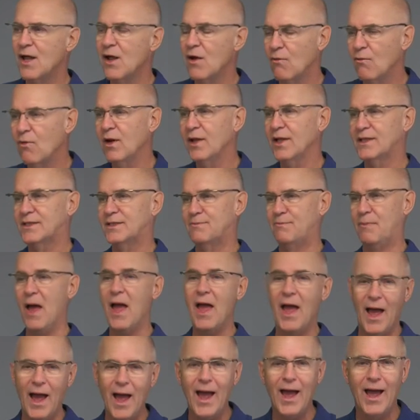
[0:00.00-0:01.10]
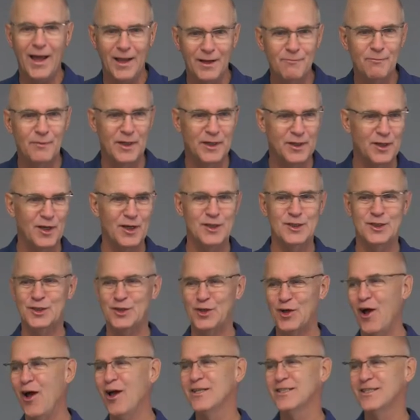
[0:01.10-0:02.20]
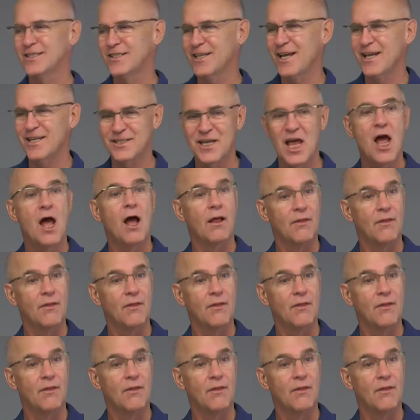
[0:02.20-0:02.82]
Well, it's bad because God says,